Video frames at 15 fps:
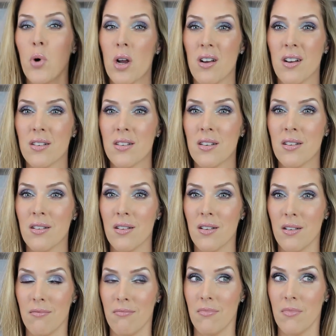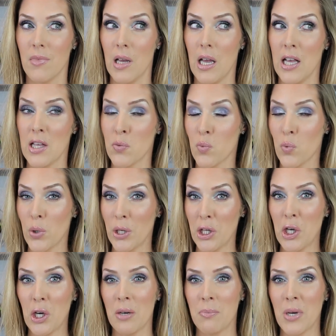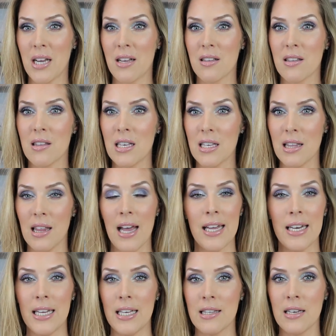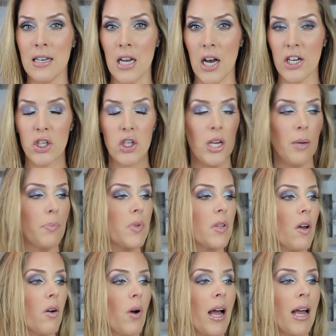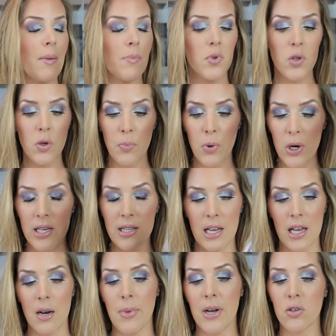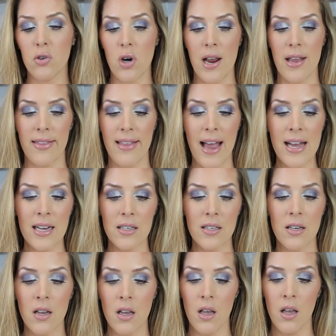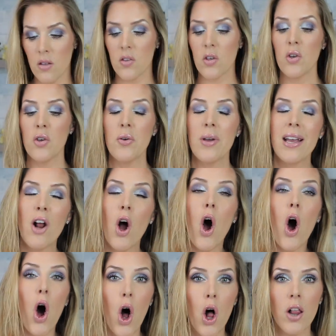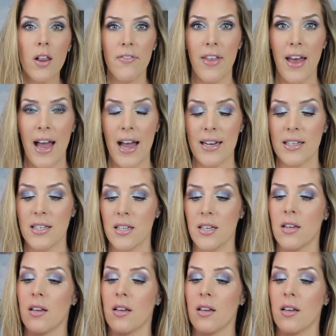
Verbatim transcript: product is really good because this line is not cheap. So I am super excited about trying that. So you get all of that